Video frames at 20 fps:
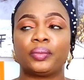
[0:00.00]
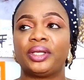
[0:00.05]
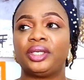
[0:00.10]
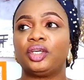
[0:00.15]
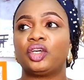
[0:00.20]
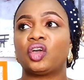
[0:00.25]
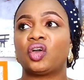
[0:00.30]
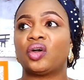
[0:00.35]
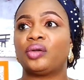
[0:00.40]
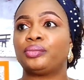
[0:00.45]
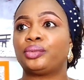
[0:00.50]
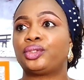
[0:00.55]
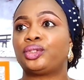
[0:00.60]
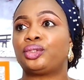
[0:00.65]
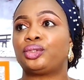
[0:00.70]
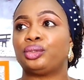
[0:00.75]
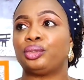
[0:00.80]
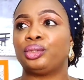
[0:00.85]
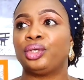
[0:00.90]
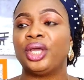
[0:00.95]
when it
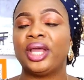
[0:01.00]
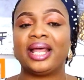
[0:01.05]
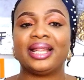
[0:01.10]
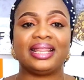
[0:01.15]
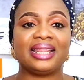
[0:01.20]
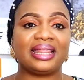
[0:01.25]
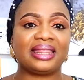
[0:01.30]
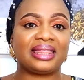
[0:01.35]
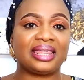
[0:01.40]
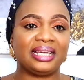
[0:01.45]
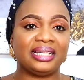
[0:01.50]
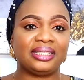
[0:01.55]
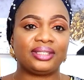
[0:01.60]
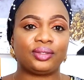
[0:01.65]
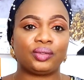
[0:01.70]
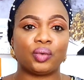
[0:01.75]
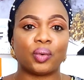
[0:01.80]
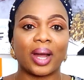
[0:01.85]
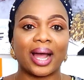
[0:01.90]
comes to the things you